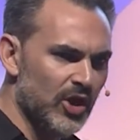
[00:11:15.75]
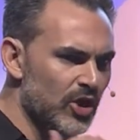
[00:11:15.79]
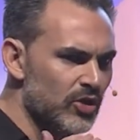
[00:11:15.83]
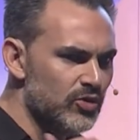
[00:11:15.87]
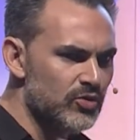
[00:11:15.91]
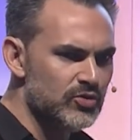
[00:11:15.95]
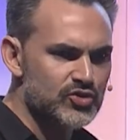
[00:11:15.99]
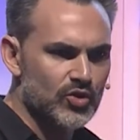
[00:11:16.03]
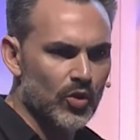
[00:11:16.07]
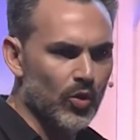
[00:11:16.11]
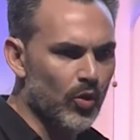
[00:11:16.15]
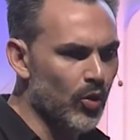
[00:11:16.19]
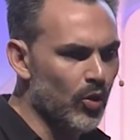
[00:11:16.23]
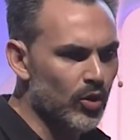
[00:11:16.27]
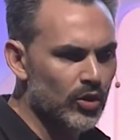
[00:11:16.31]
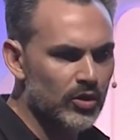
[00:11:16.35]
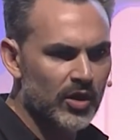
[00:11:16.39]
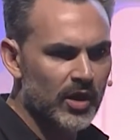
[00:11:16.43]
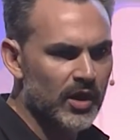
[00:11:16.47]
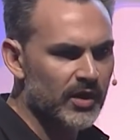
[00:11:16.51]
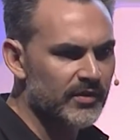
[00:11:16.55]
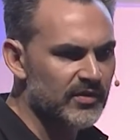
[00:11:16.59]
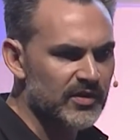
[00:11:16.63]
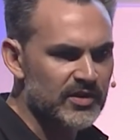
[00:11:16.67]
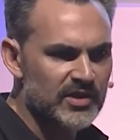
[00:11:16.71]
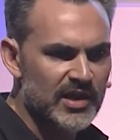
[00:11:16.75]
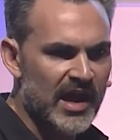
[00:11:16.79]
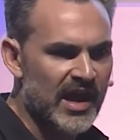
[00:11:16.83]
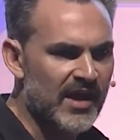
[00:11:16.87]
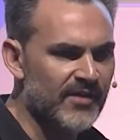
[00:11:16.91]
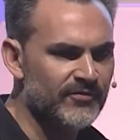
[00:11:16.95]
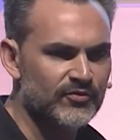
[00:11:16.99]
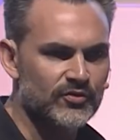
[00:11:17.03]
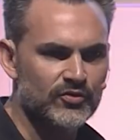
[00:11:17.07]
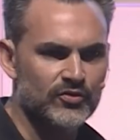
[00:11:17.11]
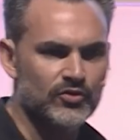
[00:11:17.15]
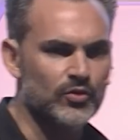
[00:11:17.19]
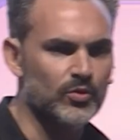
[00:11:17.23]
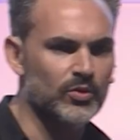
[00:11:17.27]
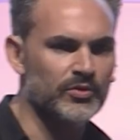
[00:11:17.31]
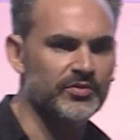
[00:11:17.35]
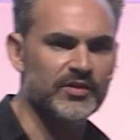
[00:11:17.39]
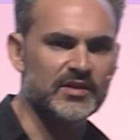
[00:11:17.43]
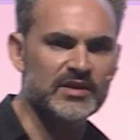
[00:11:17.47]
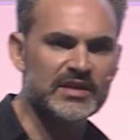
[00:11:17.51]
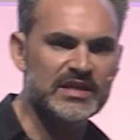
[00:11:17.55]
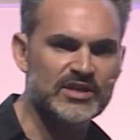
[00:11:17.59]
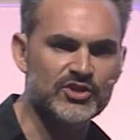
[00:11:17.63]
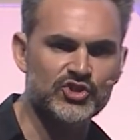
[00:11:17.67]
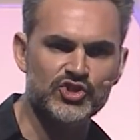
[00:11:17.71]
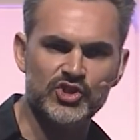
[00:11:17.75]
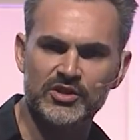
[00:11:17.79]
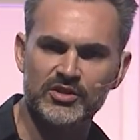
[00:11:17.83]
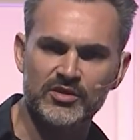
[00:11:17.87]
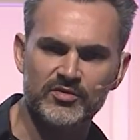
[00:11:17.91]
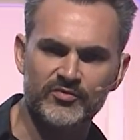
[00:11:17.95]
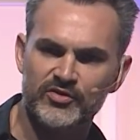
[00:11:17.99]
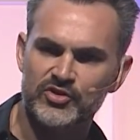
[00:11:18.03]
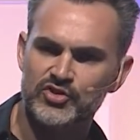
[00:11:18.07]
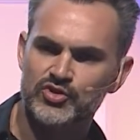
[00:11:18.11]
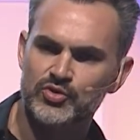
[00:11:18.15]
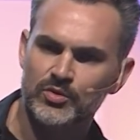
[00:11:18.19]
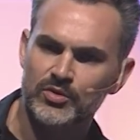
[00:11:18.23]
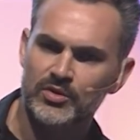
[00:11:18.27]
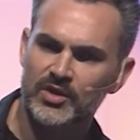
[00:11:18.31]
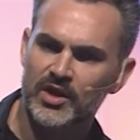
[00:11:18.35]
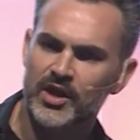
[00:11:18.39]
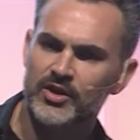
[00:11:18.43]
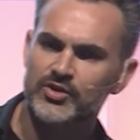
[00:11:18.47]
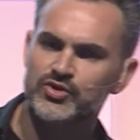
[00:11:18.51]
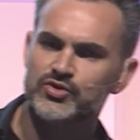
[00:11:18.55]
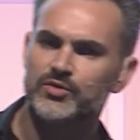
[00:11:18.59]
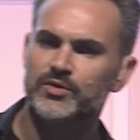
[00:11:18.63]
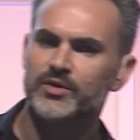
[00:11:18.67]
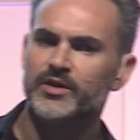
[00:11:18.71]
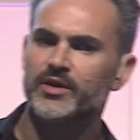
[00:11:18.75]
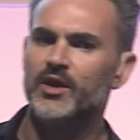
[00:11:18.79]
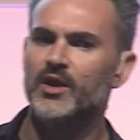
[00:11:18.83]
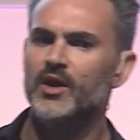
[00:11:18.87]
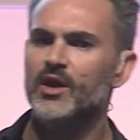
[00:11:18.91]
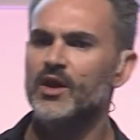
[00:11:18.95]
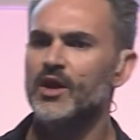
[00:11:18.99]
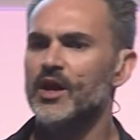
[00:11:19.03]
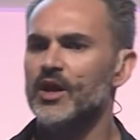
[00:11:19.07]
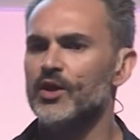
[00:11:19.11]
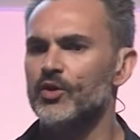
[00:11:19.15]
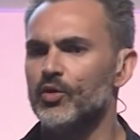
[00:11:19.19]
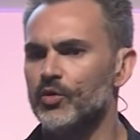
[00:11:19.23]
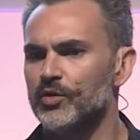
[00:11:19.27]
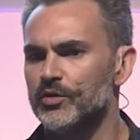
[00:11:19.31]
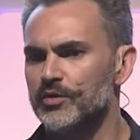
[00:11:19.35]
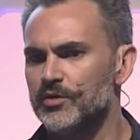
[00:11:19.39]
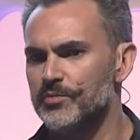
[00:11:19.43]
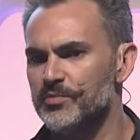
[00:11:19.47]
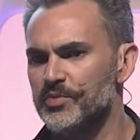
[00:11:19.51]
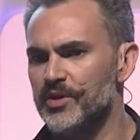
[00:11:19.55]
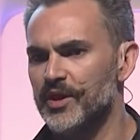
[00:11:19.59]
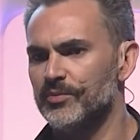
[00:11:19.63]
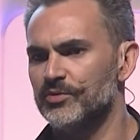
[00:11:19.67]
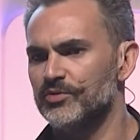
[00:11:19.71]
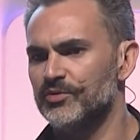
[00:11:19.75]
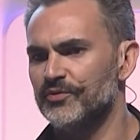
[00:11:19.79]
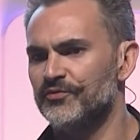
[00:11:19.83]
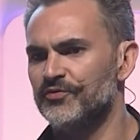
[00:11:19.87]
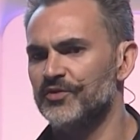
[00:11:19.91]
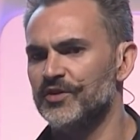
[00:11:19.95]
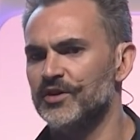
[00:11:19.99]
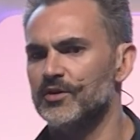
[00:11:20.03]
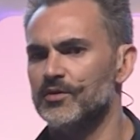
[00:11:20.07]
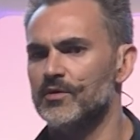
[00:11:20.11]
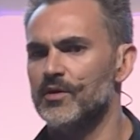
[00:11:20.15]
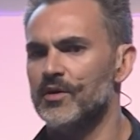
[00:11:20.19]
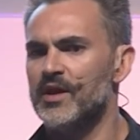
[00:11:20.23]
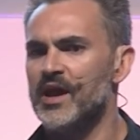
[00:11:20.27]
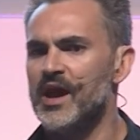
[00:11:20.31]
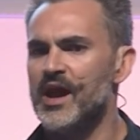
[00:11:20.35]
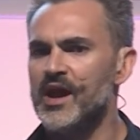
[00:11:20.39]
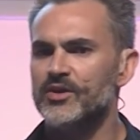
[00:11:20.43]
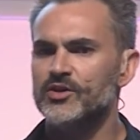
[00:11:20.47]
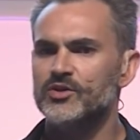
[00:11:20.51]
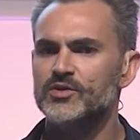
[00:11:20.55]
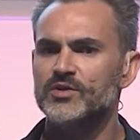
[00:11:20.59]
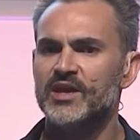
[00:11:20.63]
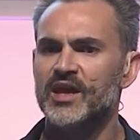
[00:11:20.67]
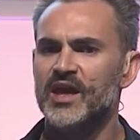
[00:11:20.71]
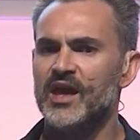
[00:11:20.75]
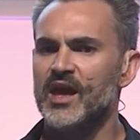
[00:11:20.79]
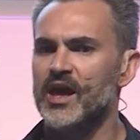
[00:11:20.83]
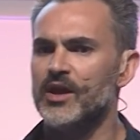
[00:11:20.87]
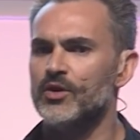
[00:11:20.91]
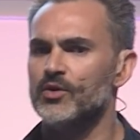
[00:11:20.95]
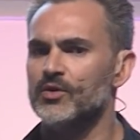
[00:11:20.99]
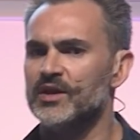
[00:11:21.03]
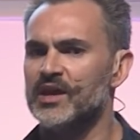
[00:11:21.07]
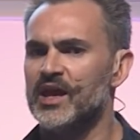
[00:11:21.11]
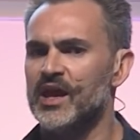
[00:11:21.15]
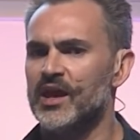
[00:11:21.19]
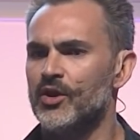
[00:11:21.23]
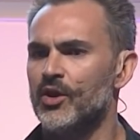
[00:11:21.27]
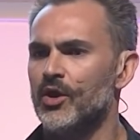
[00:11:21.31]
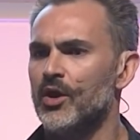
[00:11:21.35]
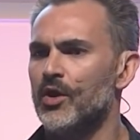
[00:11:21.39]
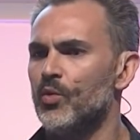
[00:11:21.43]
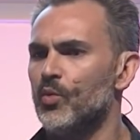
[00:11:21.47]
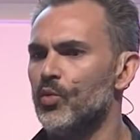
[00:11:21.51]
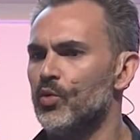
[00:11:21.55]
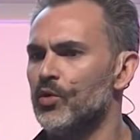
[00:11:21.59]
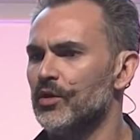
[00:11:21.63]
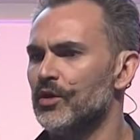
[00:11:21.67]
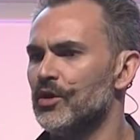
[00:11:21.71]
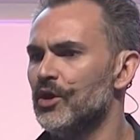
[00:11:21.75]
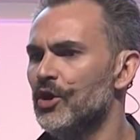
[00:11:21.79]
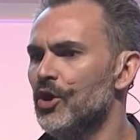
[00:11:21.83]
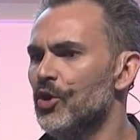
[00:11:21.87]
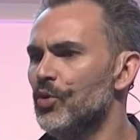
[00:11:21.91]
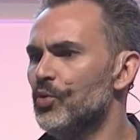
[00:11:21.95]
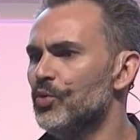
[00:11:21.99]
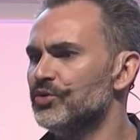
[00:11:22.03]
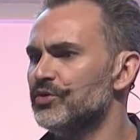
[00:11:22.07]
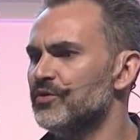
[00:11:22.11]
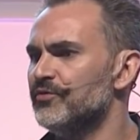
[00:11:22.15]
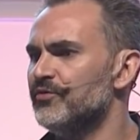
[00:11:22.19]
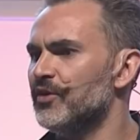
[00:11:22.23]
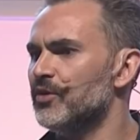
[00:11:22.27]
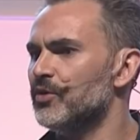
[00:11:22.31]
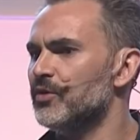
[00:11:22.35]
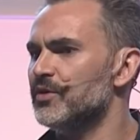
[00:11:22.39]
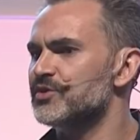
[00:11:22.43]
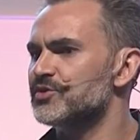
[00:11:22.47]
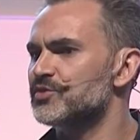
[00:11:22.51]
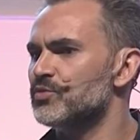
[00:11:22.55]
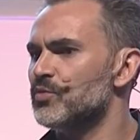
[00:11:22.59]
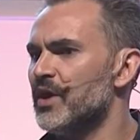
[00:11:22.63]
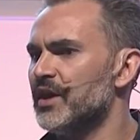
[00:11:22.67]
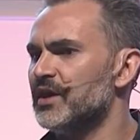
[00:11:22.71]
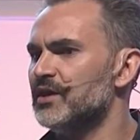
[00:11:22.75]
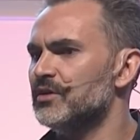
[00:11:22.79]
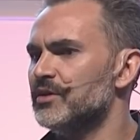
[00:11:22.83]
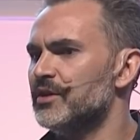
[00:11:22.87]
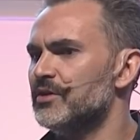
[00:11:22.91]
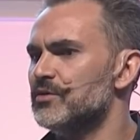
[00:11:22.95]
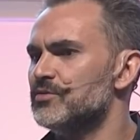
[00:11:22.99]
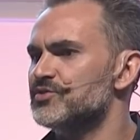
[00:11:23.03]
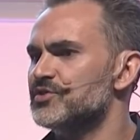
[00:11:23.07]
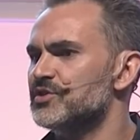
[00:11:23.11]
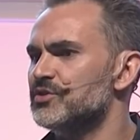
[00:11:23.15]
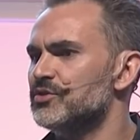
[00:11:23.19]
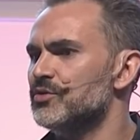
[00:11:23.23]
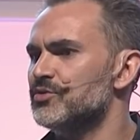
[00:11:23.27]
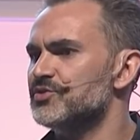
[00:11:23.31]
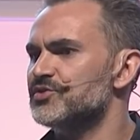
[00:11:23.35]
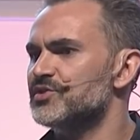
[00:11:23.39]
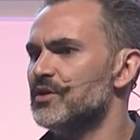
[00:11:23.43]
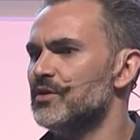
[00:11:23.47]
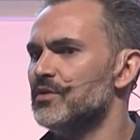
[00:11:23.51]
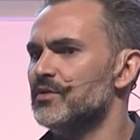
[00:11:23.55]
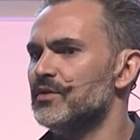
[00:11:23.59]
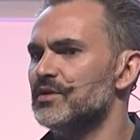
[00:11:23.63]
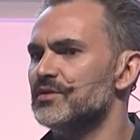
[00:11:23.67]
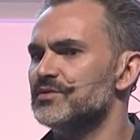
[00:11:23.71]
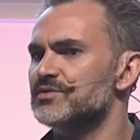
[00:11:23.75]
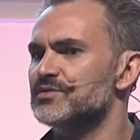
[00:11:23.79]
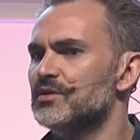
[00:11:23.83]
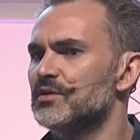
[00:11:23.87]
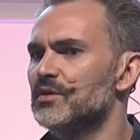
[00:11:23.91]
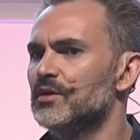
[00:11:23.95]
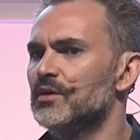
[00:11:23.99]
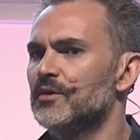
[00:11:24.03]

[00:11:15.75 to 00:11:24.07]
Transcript: there's a whole lot that you have to do within each individual country in order to be able to figure out how you can or cannot work with the various regulators in those areas,